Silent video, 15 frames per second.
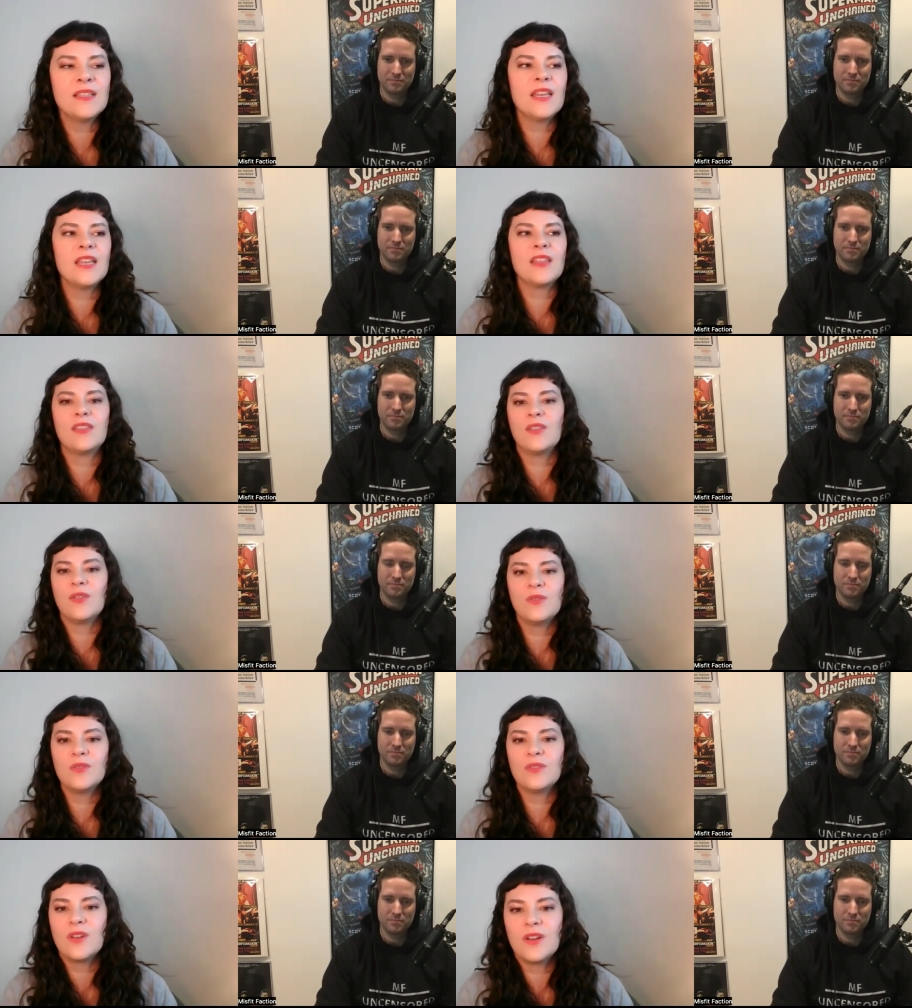Speaker 1: Like
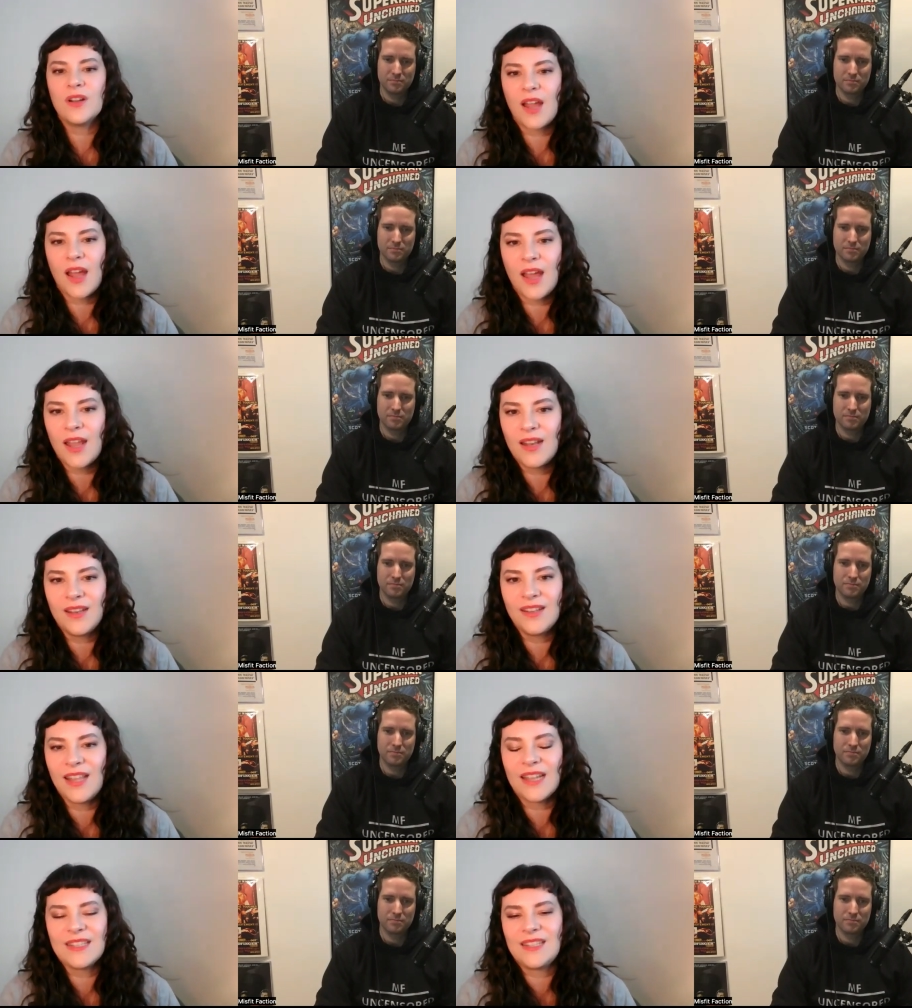those are not,
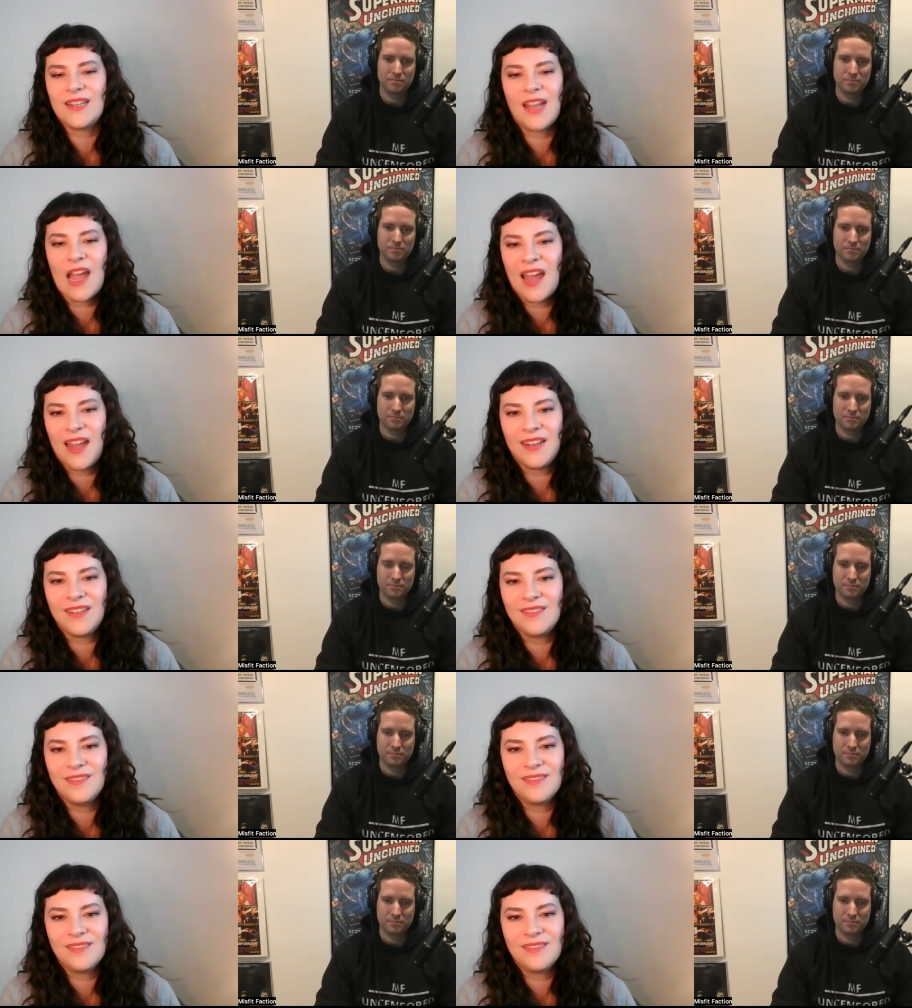that's not,